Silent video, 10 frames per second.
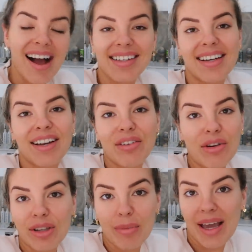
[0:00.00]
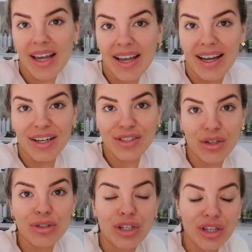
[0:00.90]
I didn't even cook the pancakes. So
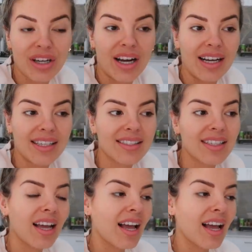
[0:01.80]
I'll show you guys